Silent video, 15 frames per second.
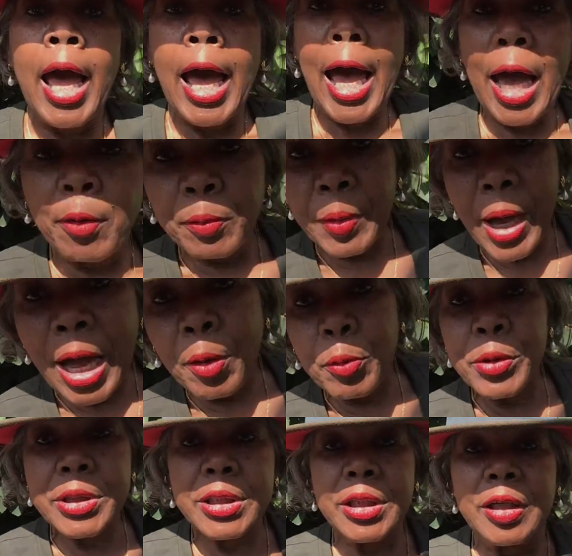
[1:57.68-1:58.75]
I
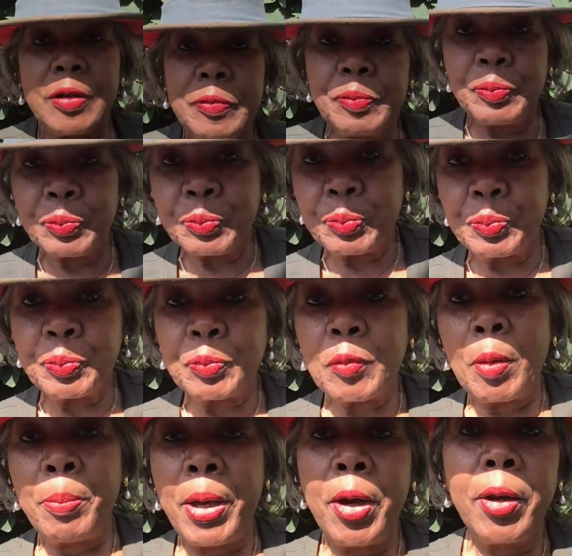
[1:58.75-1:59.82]
was
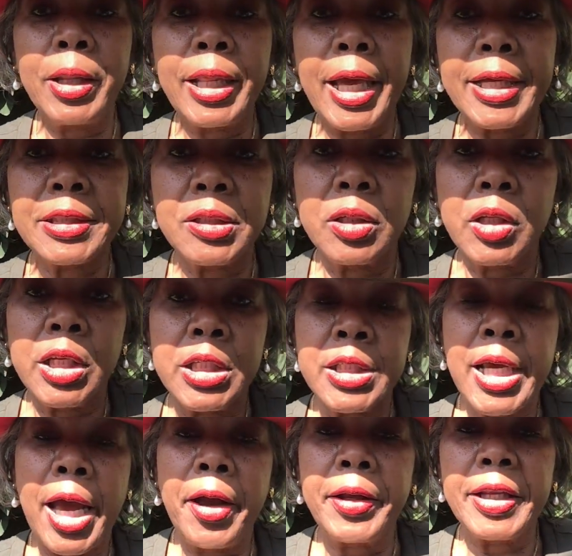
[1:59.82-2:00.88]
paralyzed on the
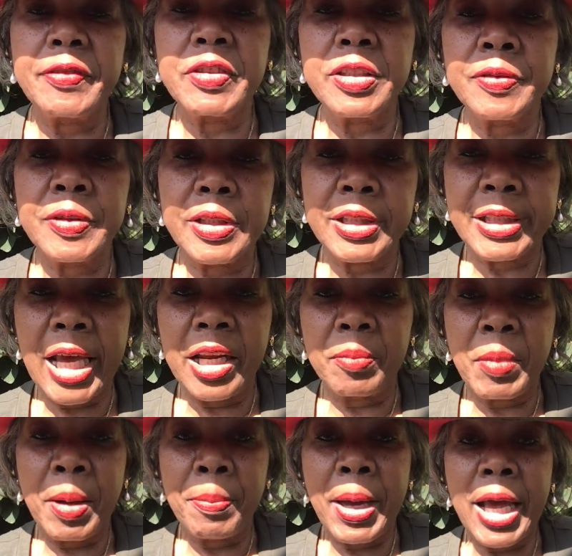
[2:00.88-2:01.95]
entire left side of
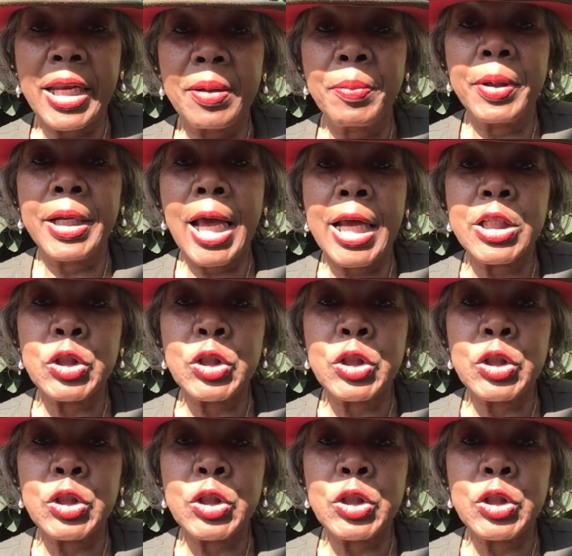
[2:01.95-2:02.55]
my body, but I